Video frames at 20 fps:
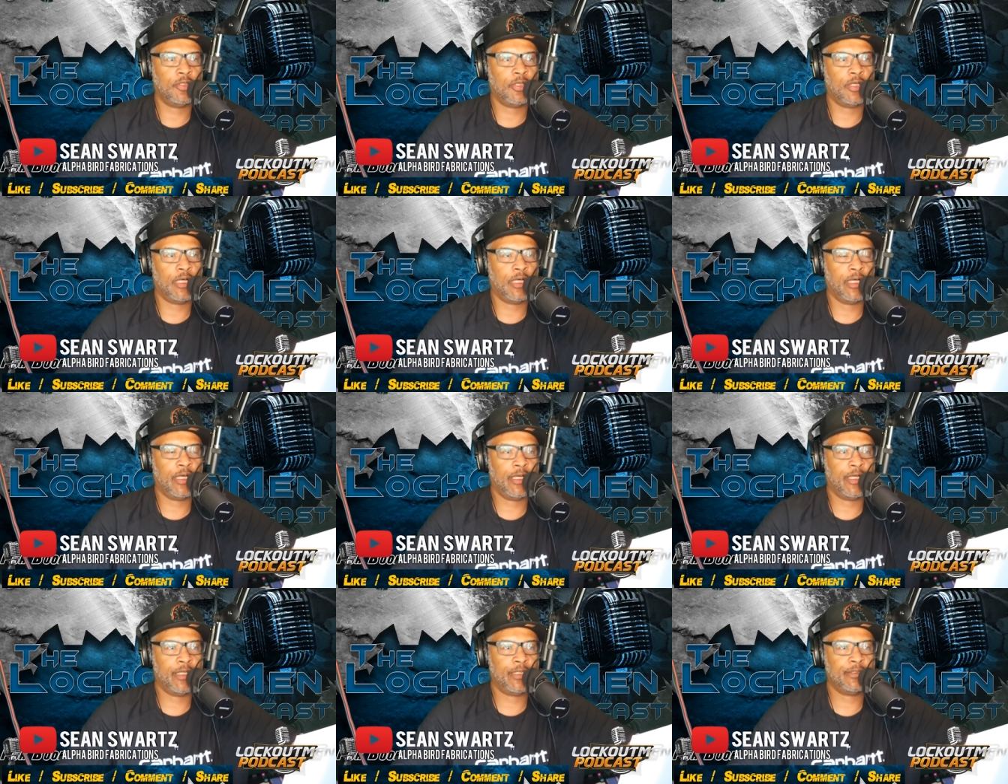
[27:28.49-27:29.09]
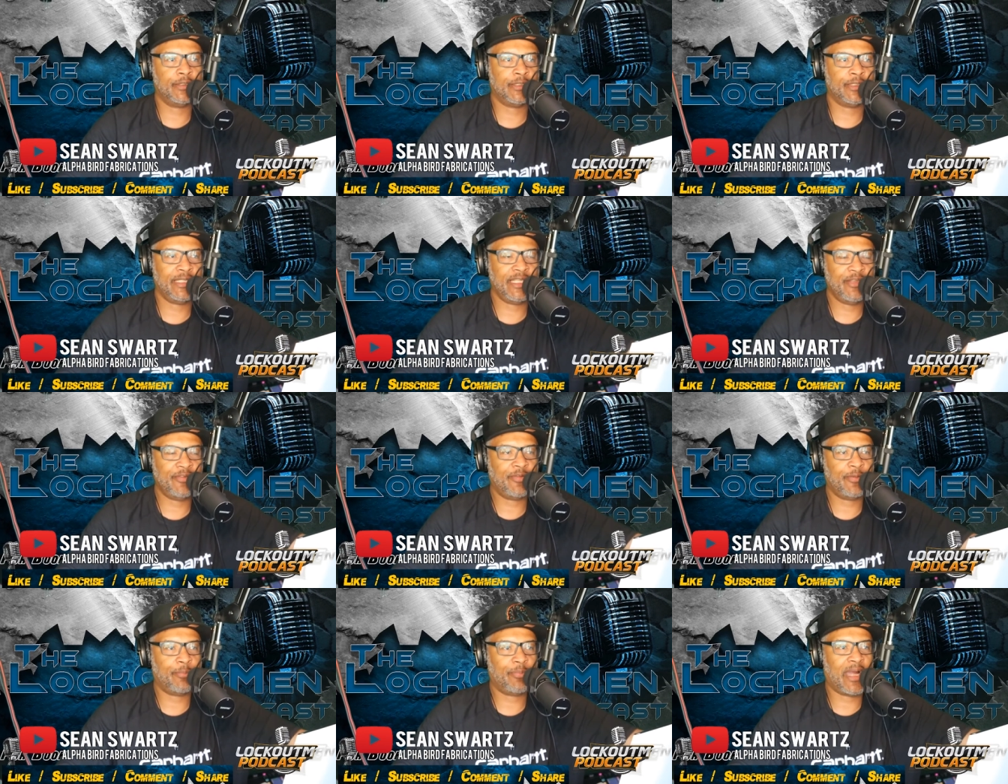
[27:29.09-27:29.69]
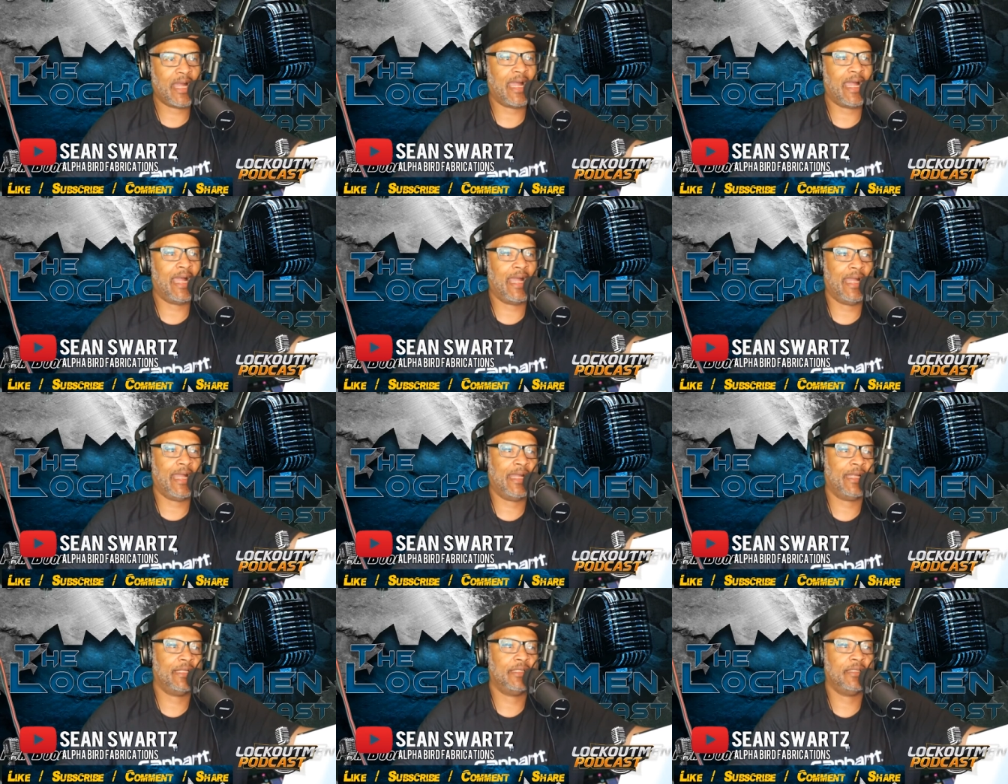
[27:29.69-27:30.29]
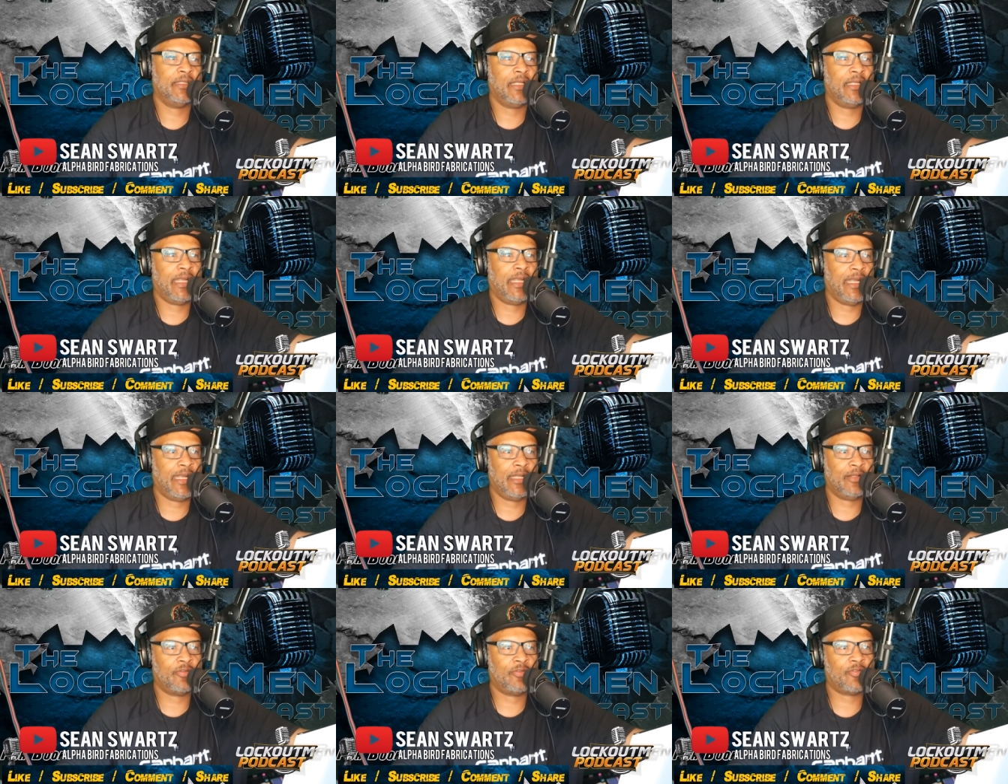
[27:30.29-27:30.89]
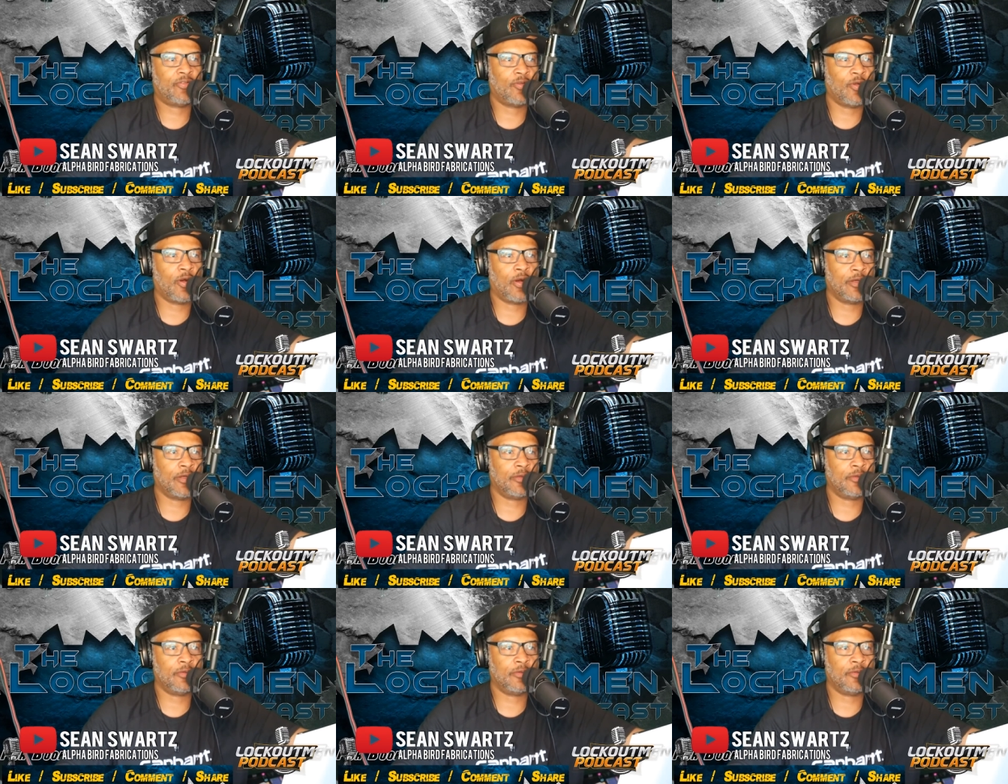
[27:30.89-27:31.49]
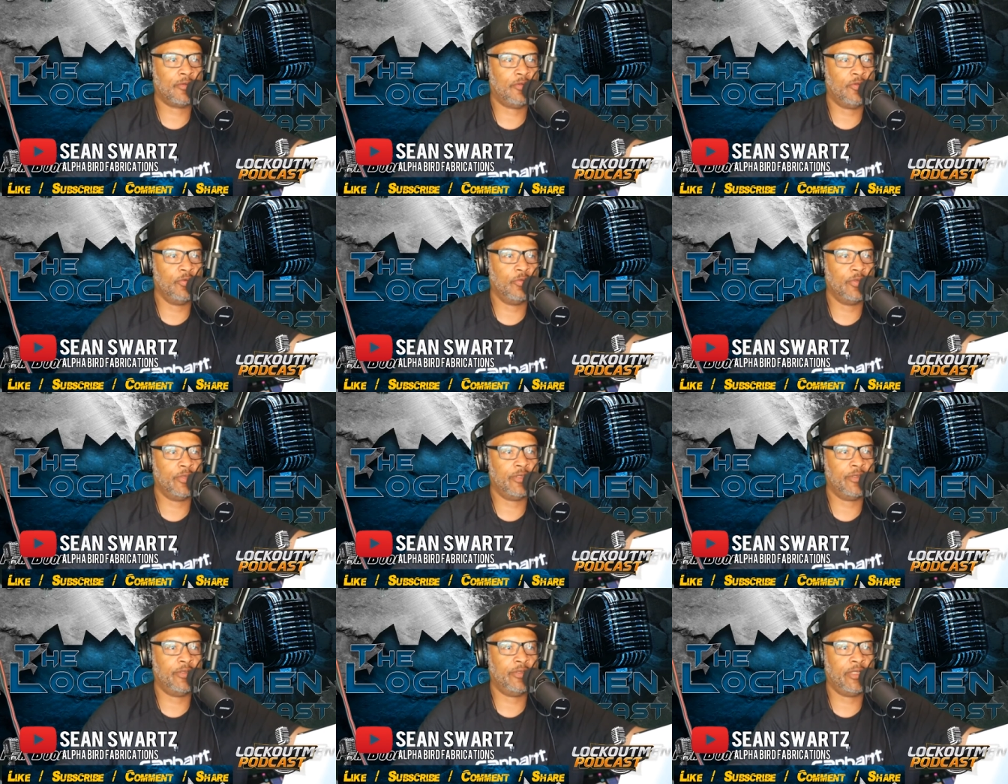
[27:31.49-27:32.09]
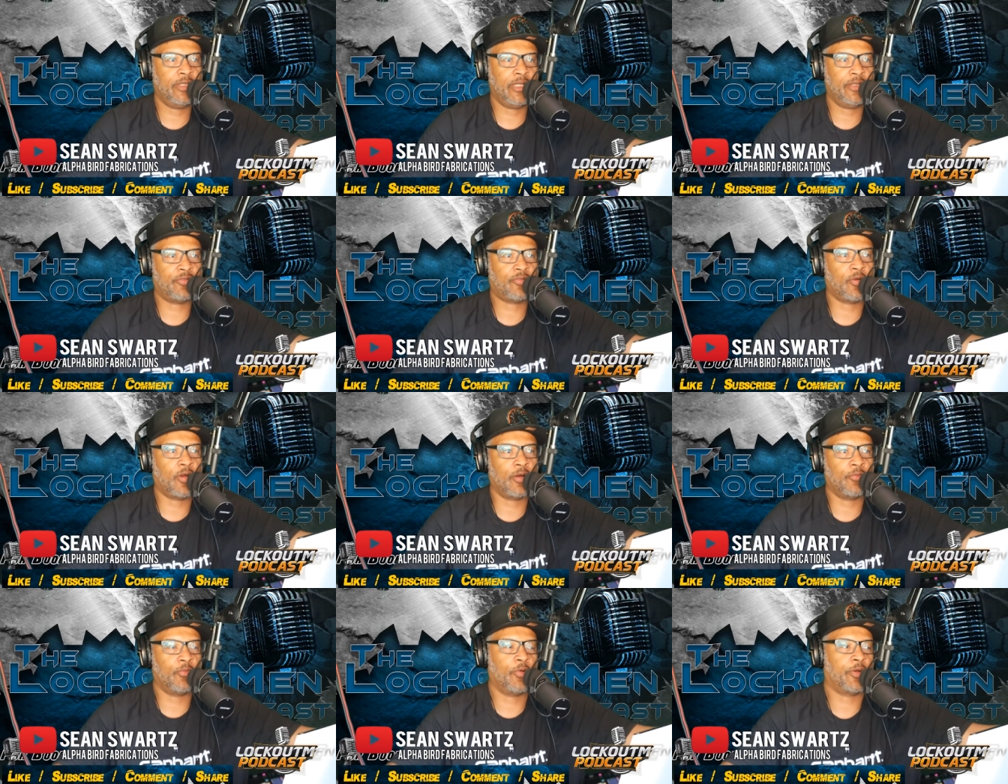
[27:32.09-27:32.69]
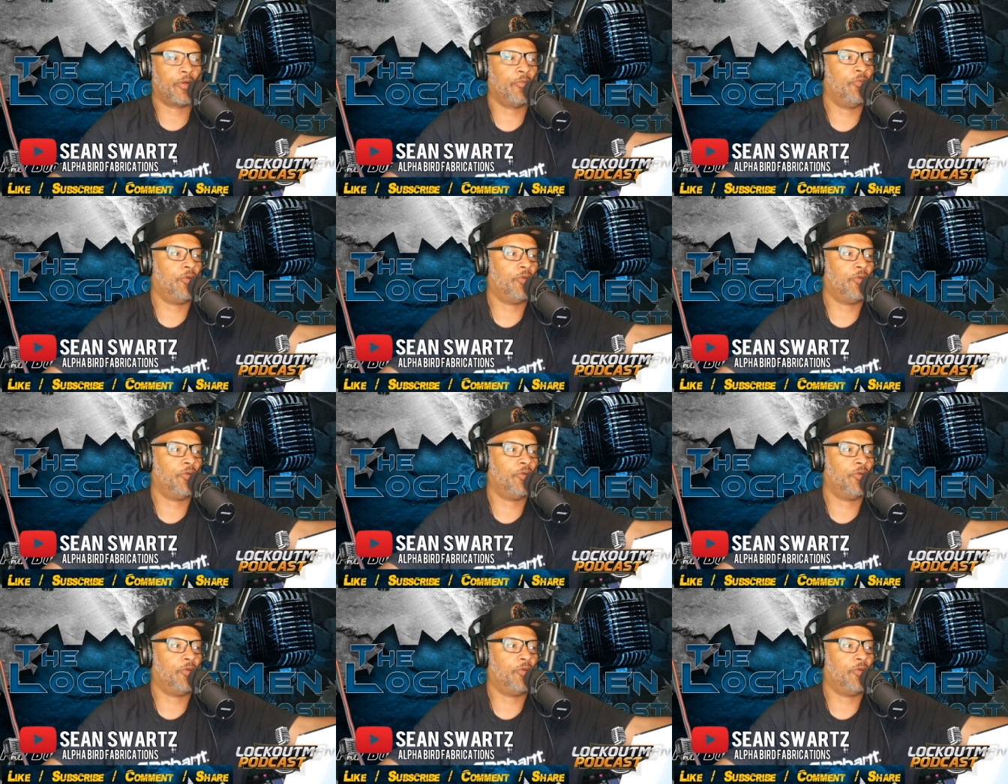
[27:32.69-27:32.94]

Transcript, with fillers: uh, leave it behind and start doing? Well, here's the thing.